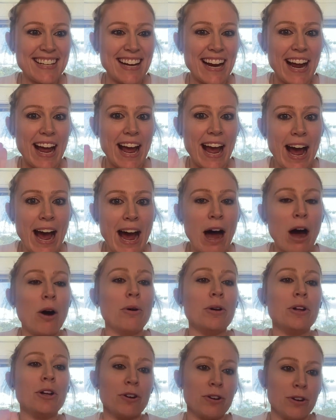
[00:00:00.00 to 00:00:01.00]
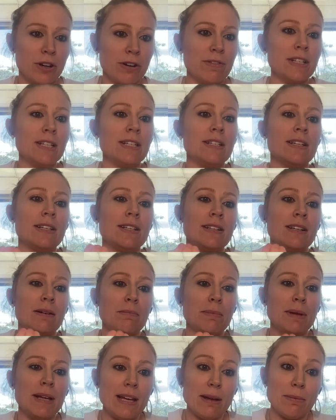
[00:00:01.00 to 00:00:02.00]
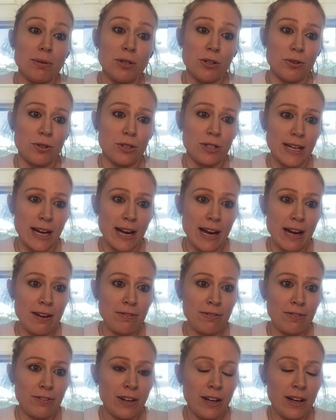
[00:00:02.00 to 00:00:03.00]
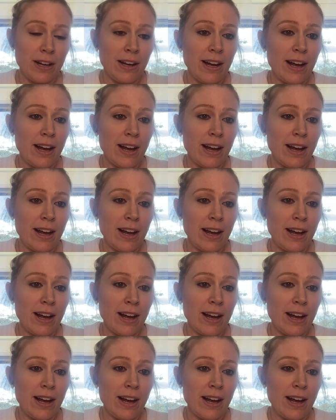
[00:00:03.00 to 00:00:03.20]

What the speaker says: is like how your nervous system keeps you safe.